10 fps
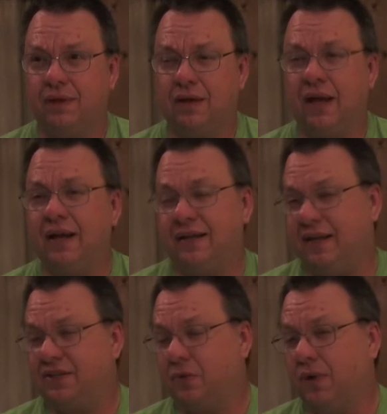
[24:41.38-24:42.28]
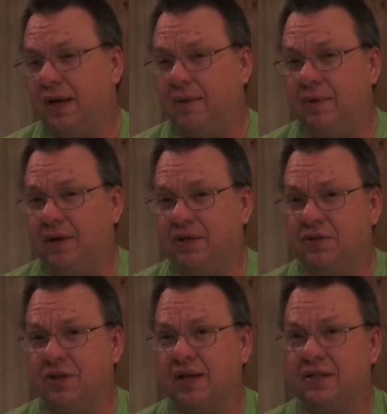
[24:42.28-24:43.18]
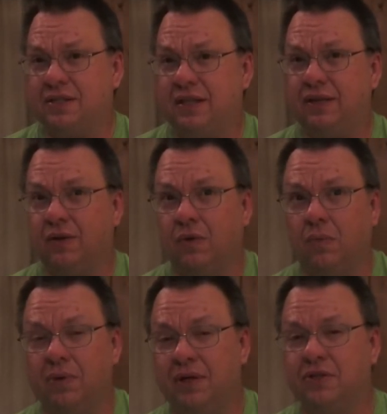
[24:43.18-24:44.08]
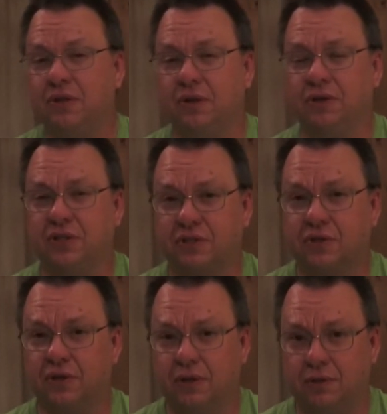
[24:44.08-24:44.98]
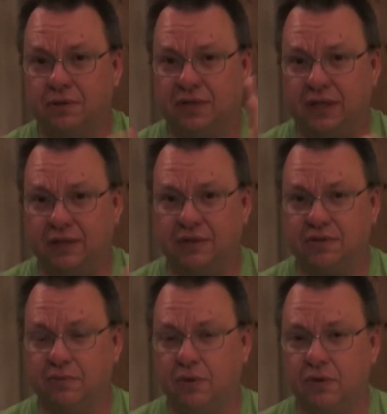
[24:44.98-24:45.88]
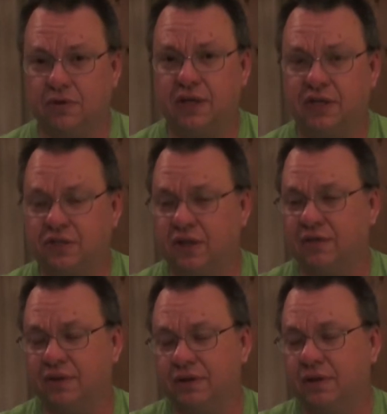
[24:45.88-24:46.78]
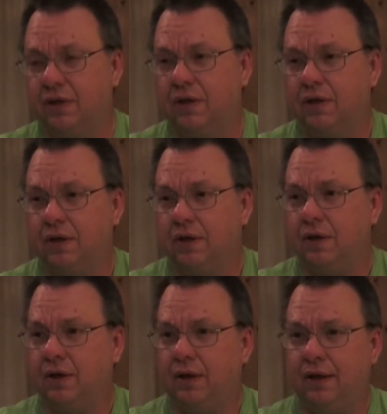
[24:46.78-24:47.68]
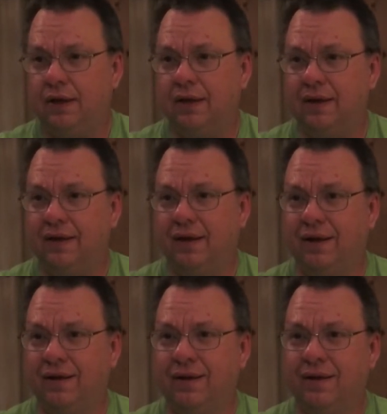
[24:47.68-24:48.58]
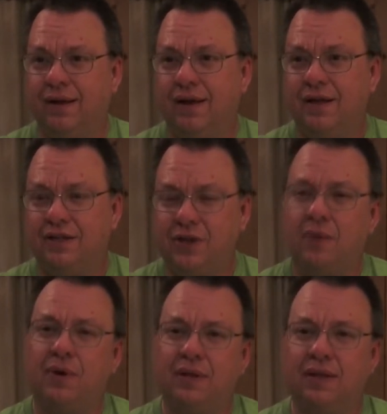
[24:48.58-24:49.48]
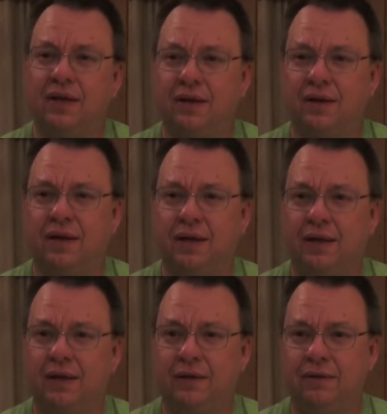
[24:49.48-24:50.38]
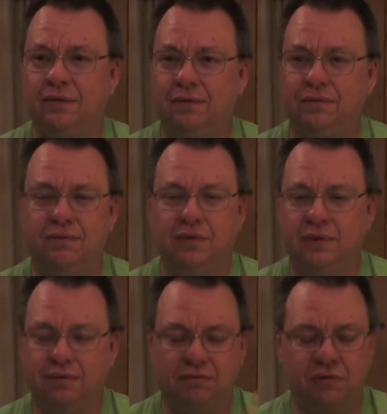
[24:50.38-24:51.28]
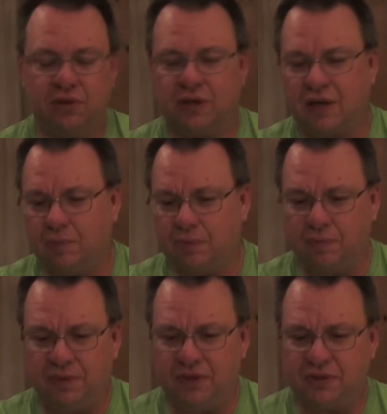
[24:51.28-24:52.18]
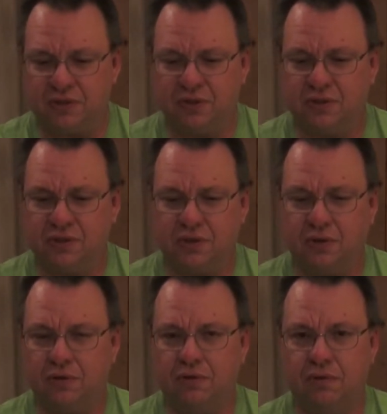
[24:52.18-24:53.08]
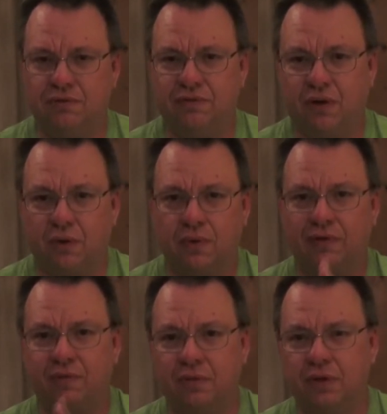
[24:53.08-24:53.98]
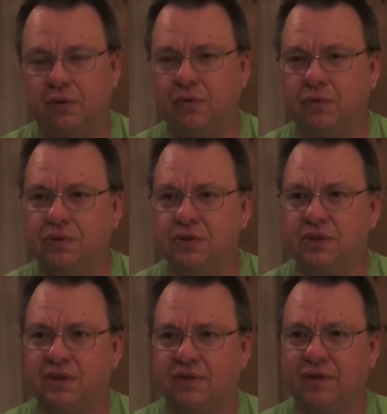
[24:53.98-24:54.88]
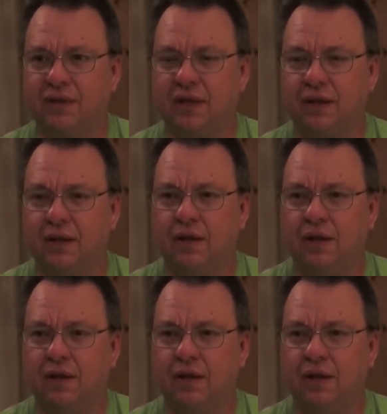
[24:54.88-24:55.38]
it kind of takes away because you're not seeing the whole picture. You're just going to see a smaller section of it. And so I went there and I took a couple of pictures, far away from the dunes and stuff like that.